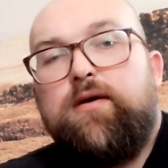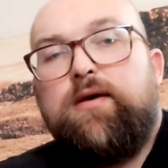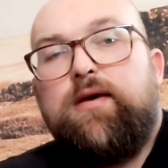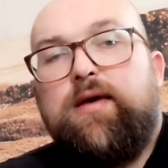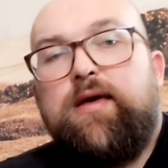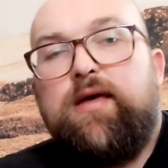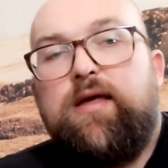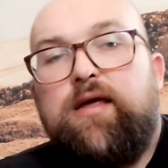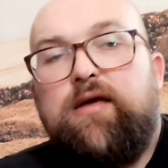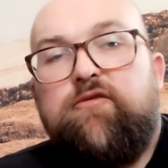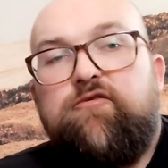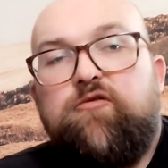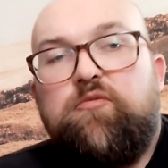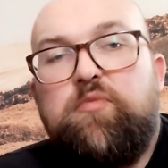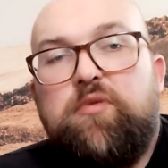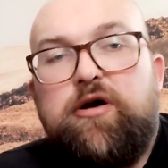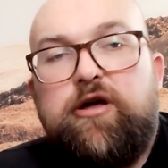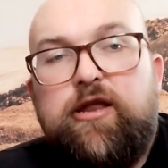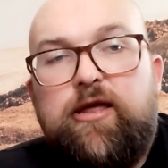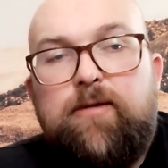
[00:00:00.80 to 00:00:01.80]
Hey
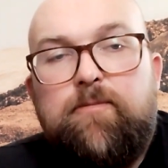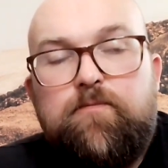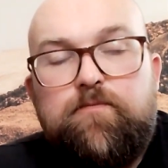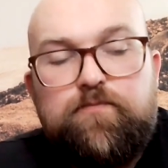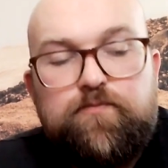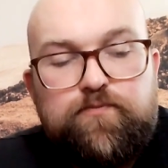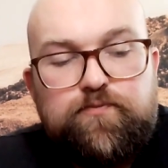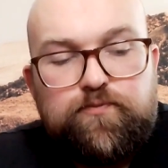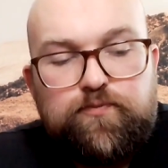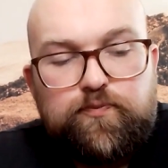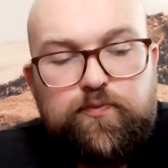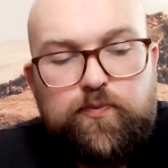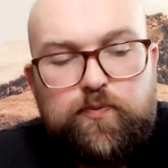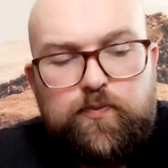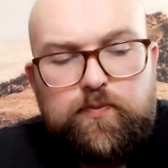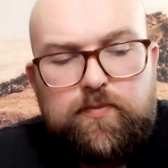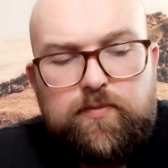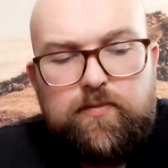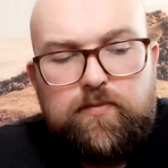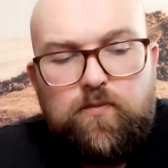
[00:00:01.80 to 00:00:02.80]
everybody,
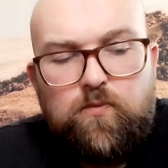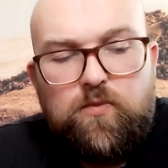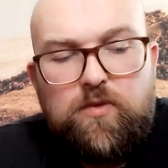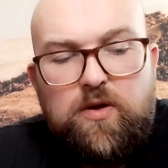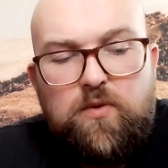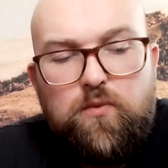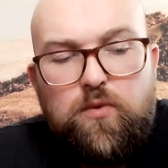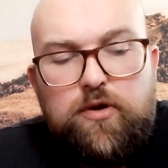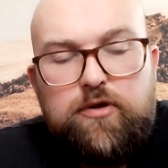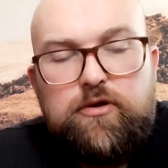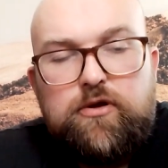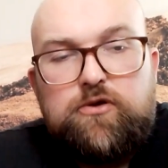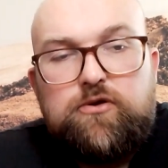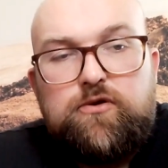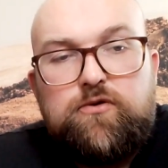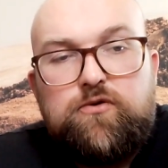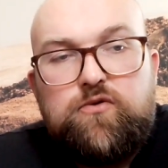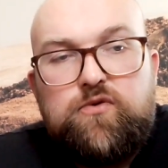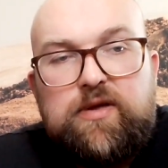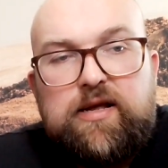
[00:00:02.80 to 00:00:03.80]
I wanted to
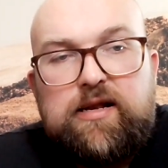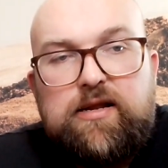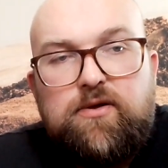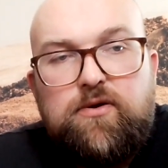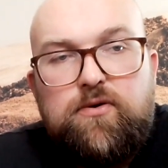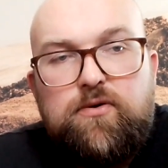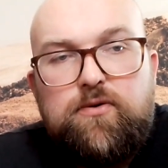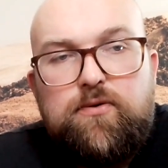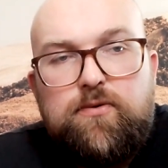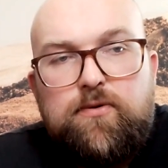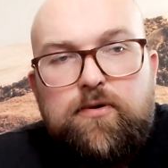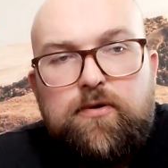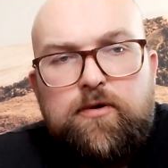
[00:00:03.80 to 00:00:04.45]
tell you